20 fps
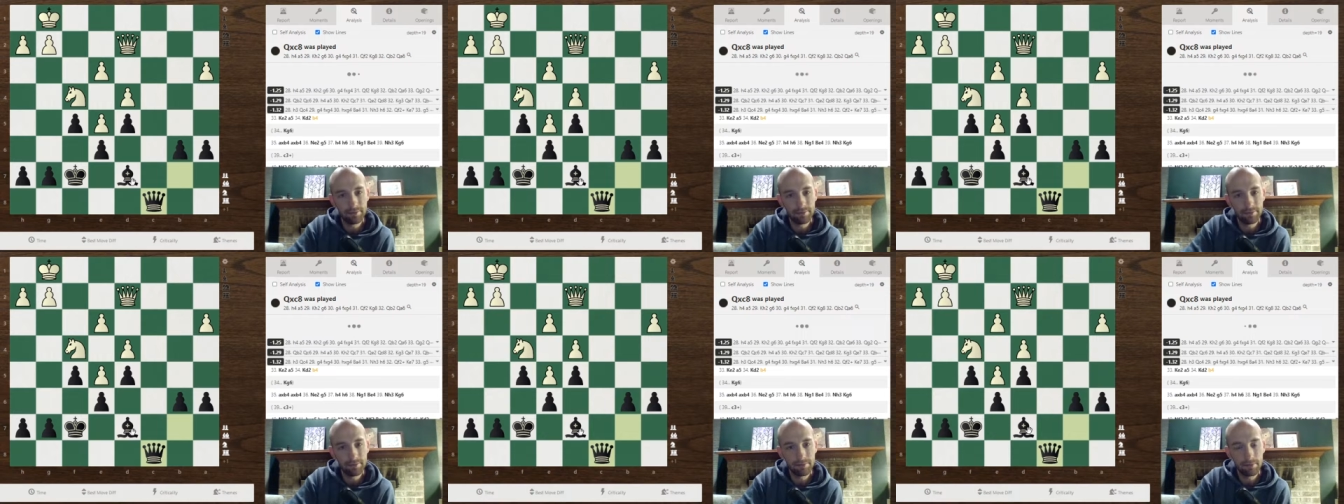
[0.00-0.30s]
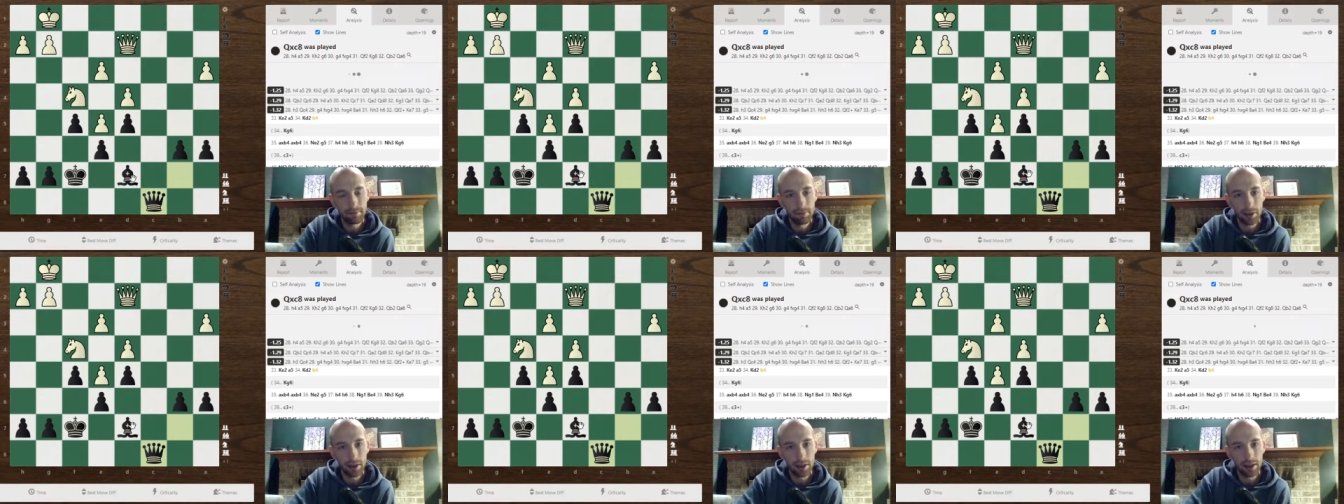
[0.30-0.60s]

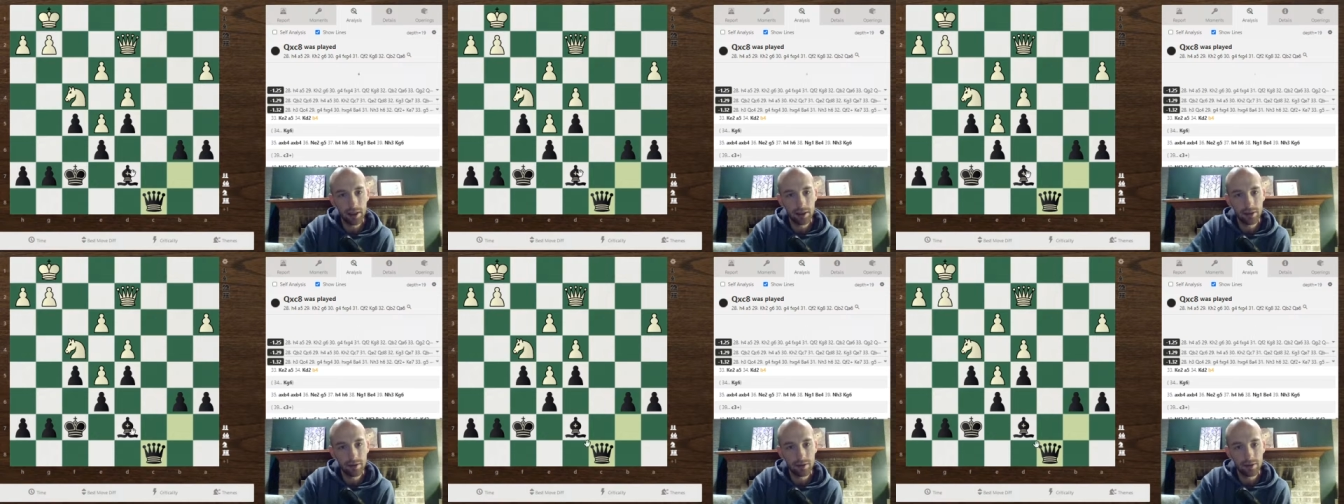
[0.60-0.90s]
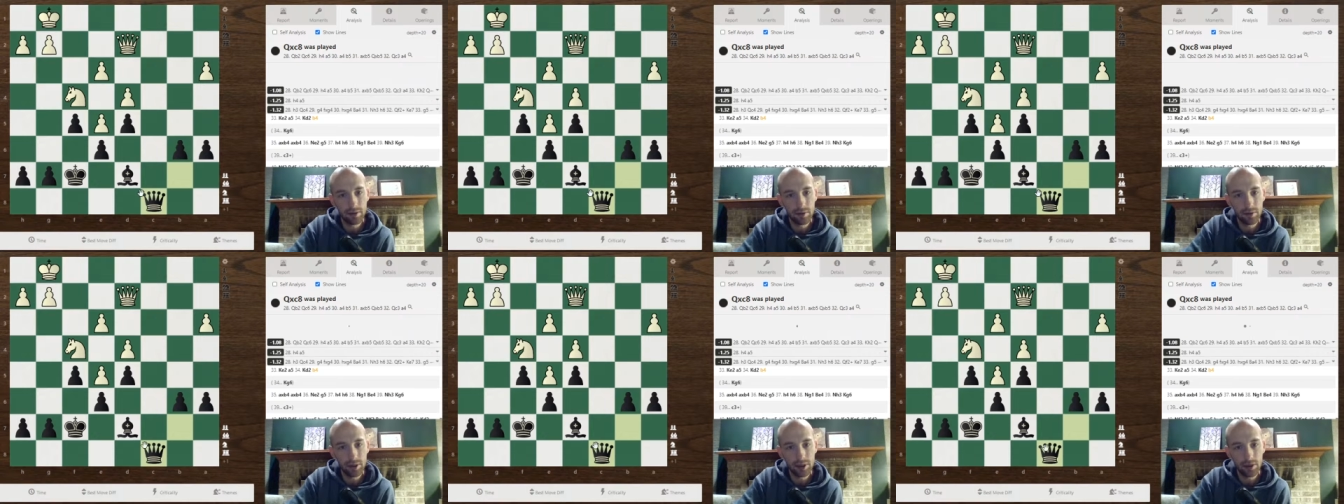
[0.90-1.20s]
but
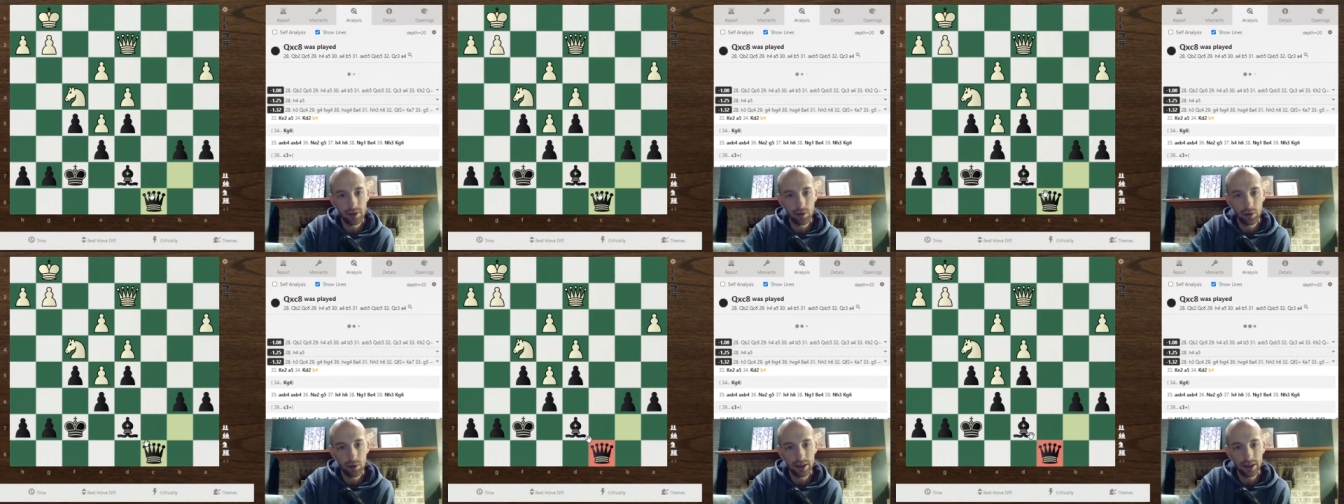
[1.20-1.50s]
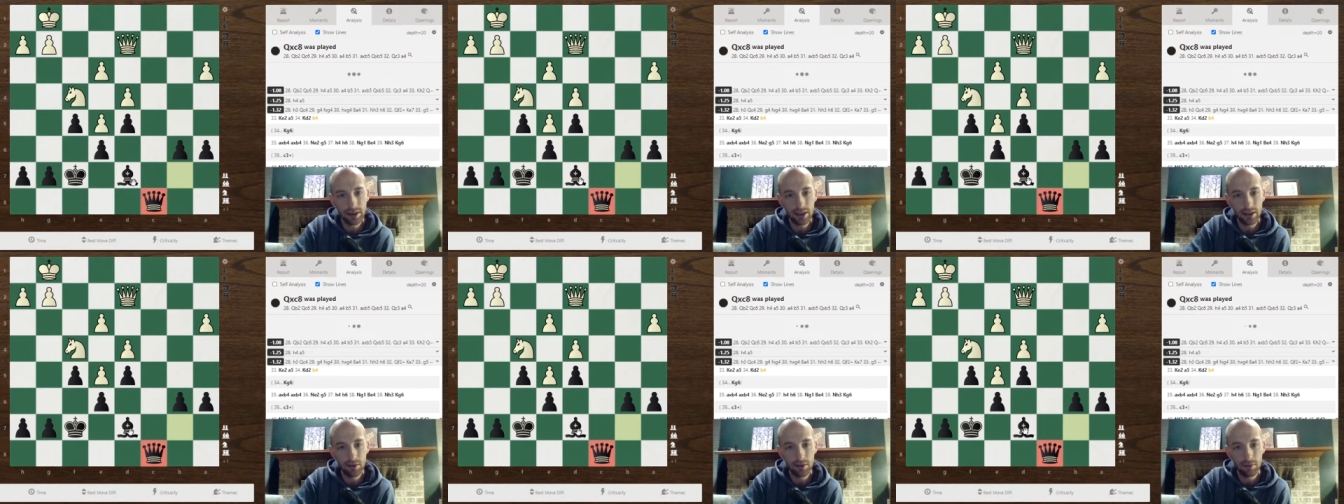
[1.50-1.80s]
with queens
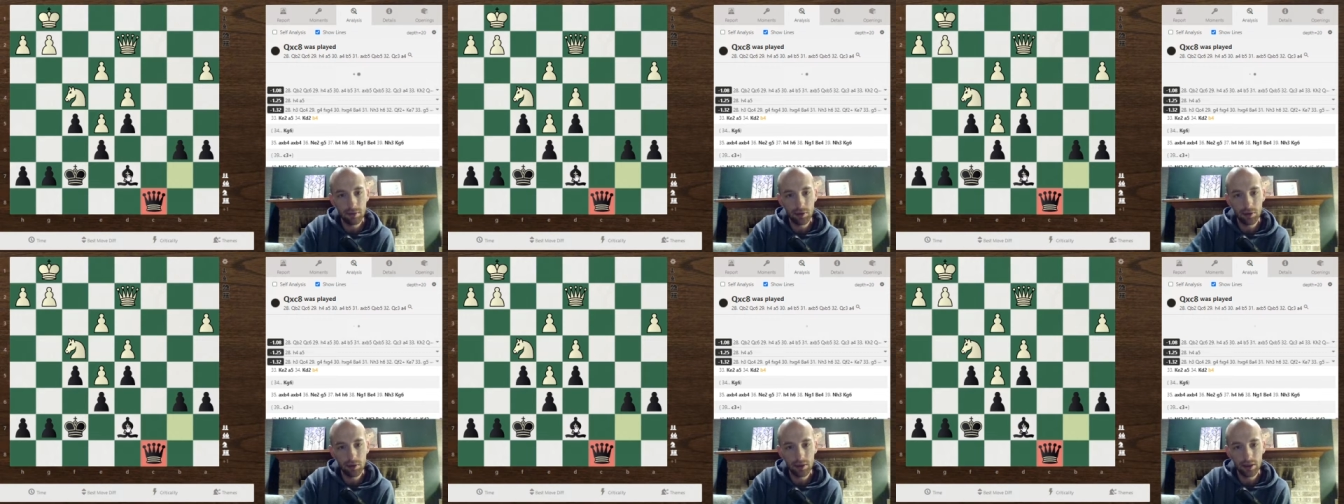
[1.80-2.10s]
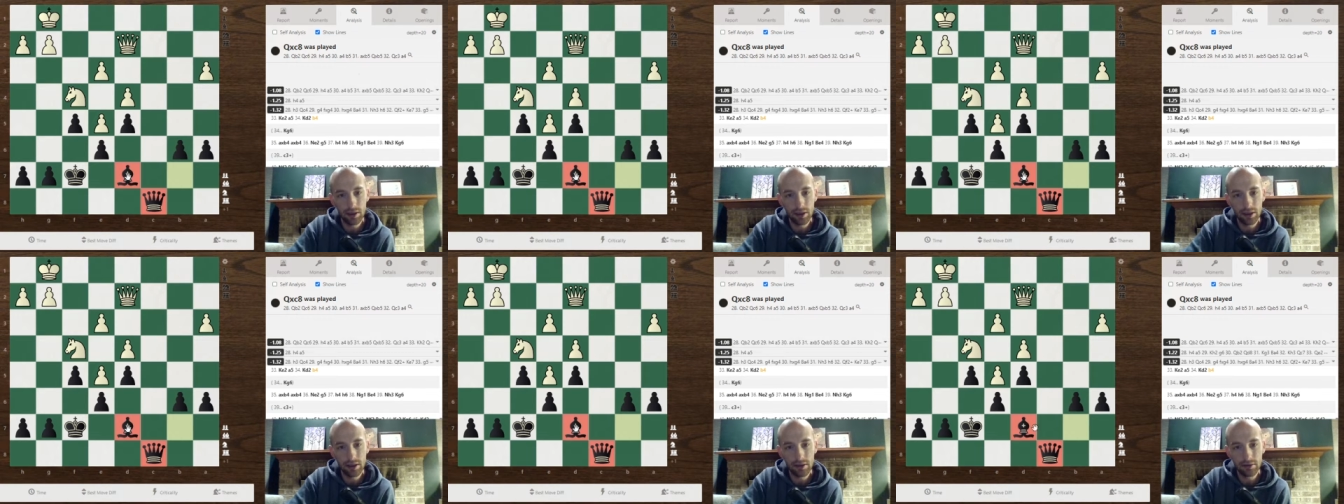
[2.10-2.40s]
on the
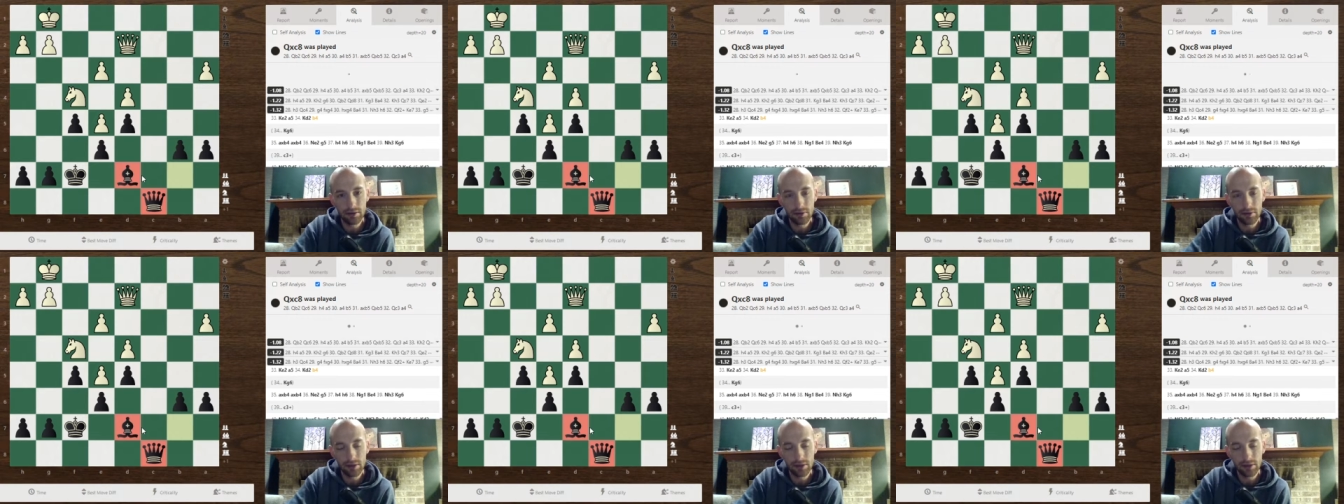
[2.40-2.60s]
board and